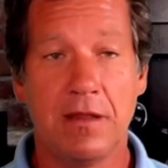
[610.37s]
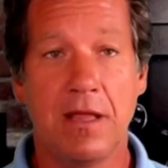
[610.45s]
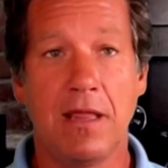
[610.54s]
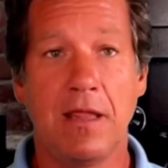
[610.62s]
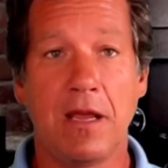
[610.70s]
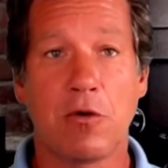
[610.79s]

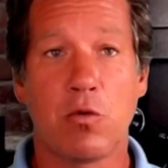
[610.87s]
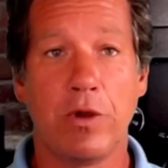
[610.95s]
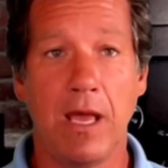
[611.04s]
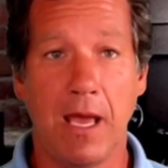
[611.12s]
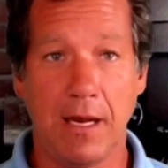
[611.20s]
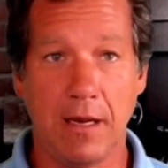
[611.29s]
Then they
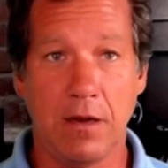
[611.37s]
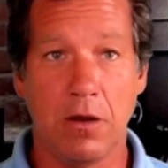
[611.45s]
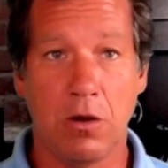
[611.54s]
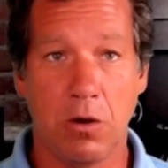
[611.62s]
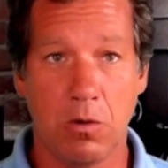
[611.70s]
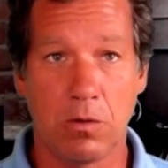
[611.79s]
created
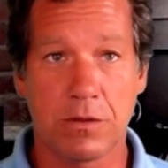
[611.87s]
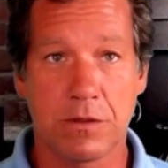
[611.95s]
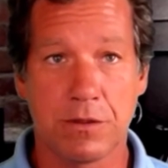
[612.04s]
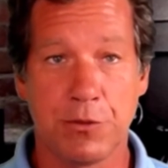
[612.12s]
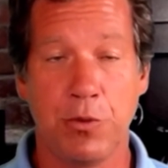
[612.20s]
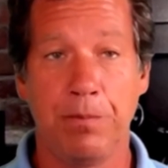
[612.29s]
a
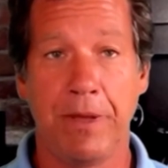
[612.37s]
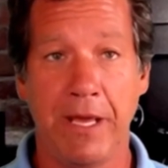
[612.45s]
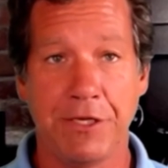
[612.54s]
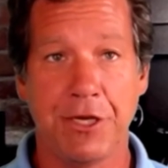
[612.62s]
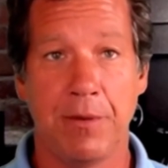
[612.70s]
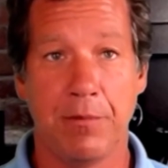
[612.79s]
hoax to
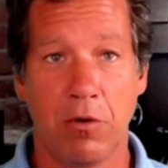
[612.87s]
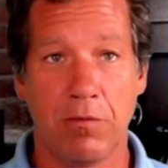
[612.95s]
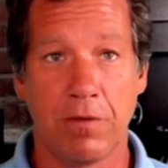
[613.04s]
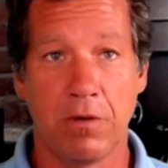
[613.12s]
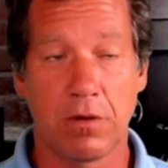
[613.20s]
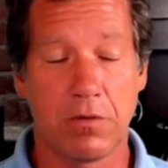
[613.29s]
impeach him
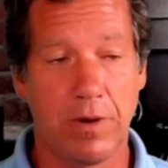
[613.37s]
over,